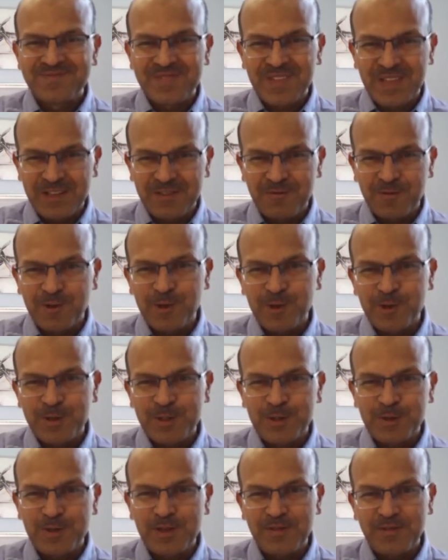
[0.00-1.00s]
and follow the
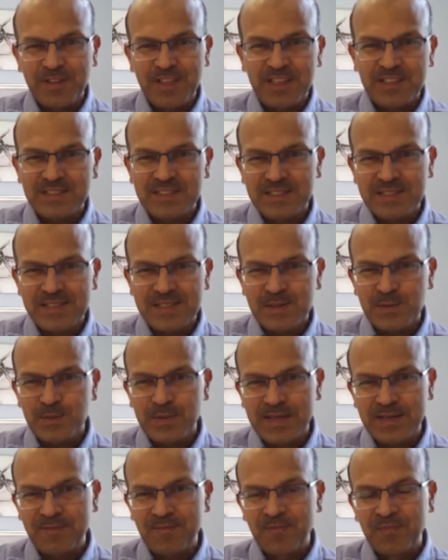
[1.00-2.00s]
notifications as
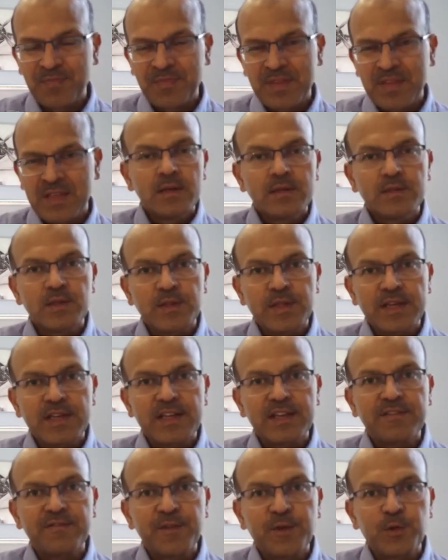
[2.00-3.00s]
well. So there
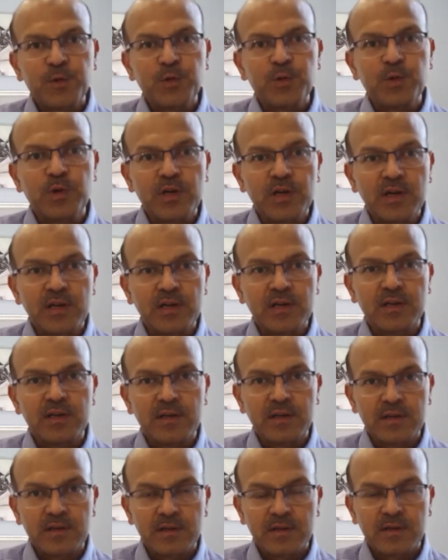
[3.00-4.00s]
are a few
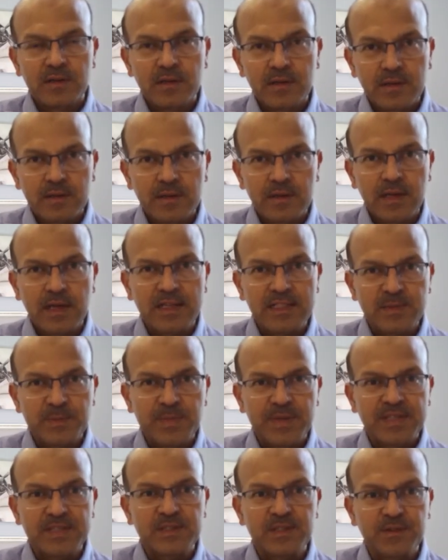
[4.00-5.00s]
uh,
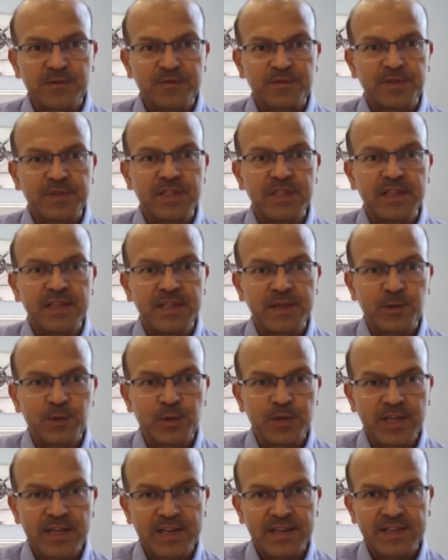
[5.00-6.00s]
aspects of the NICU
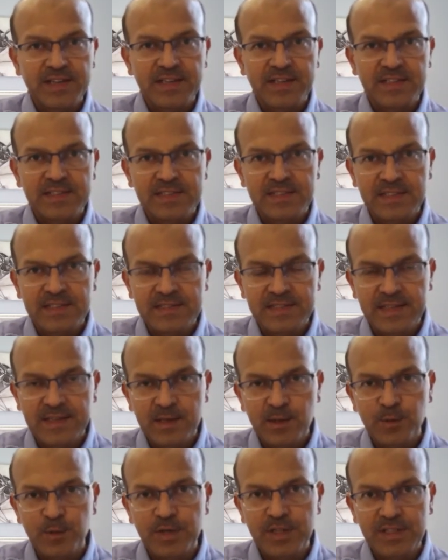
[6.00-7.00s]
characteristics,
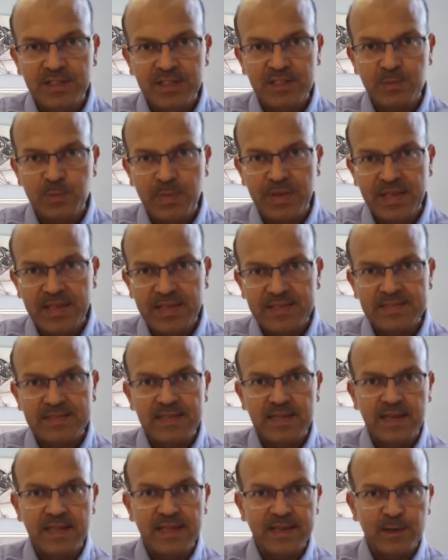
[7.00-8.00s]
including the space,
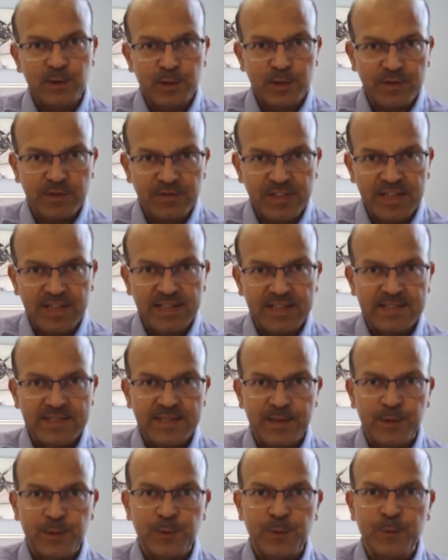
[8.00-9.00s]
the layout of the
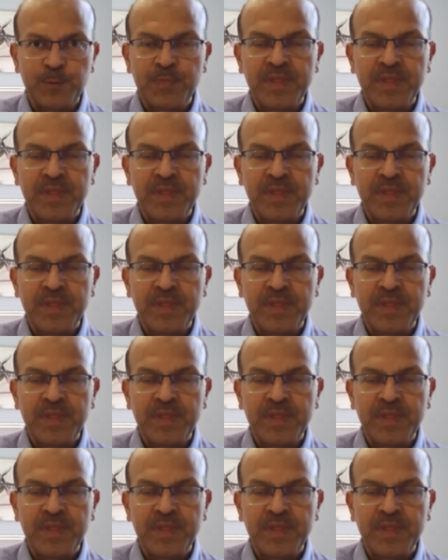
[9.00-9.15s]
NICU,